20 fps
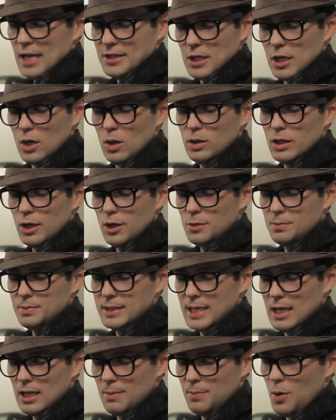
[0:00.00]
It's a hula hoop
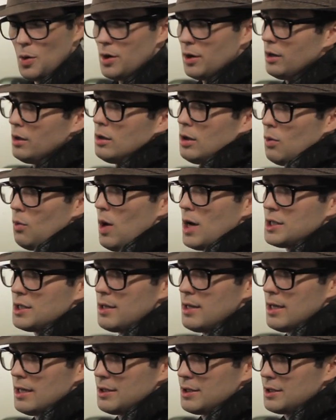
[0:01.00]
teleporter. Watch
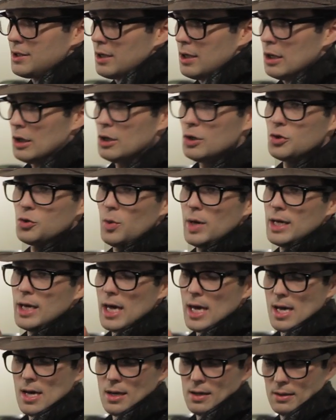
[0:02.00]
this.
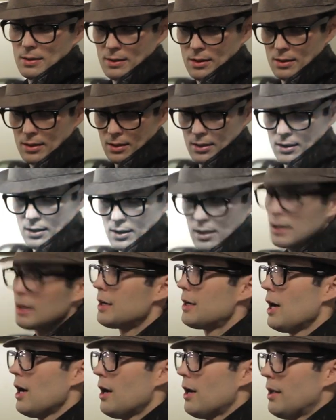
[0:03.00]
Twinkie.
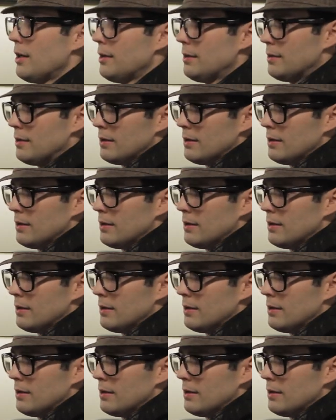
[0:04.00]
Gone.